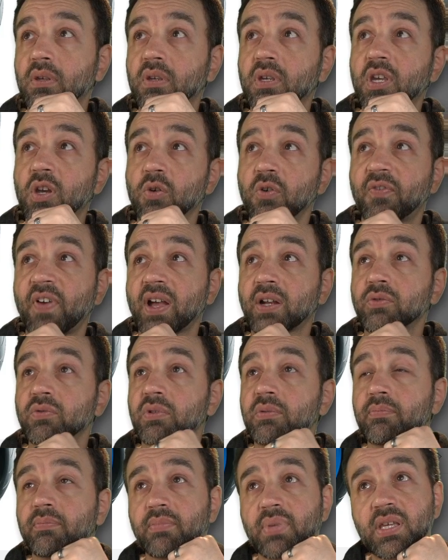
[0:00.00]
Hero
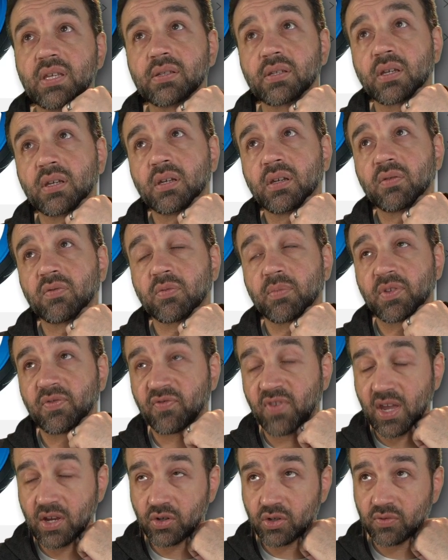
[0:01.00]
Factory piece from
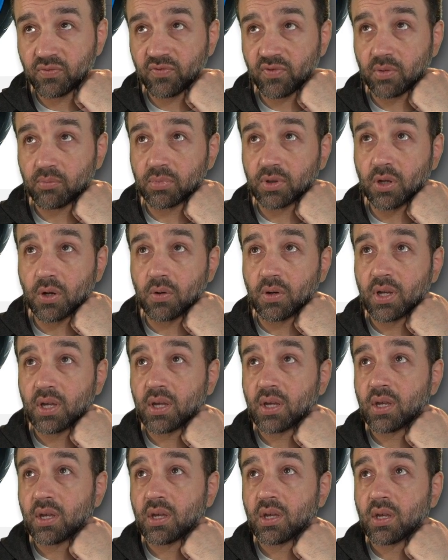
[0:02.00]
Invasion from Below.
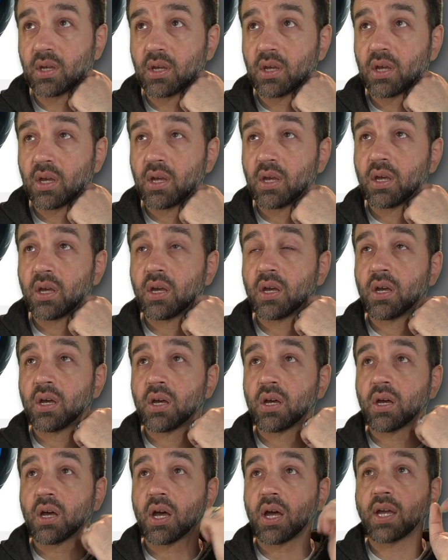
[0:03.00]

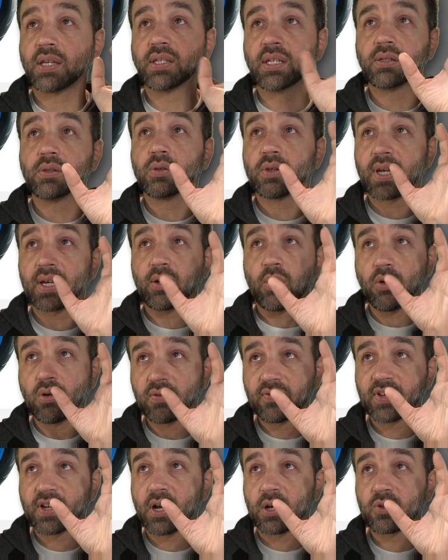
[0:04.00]
I didn't look at
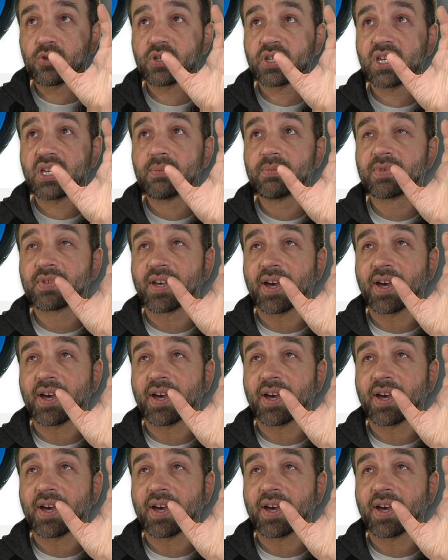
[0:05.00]
all the color schemes.